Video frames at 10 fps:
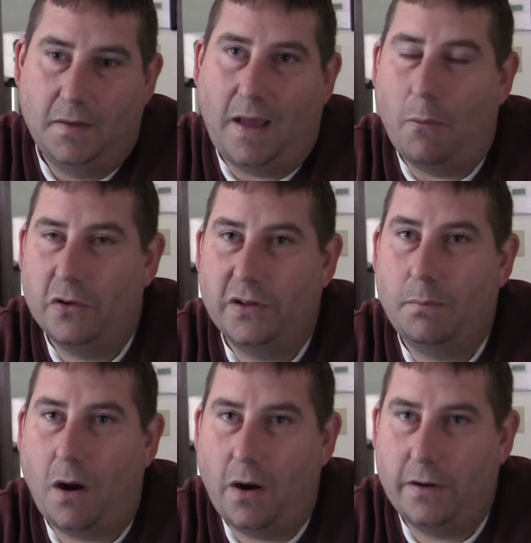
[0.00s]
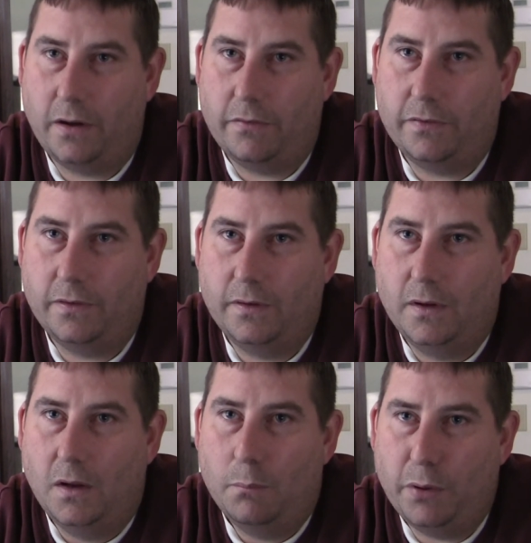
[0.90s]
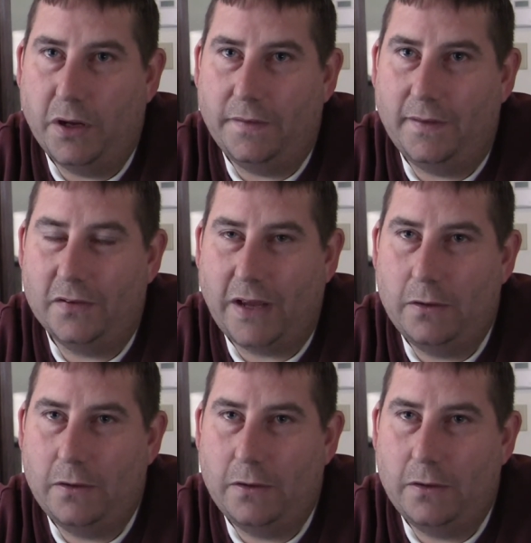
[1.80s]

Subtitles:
I wasn't a part of. But nonetheless,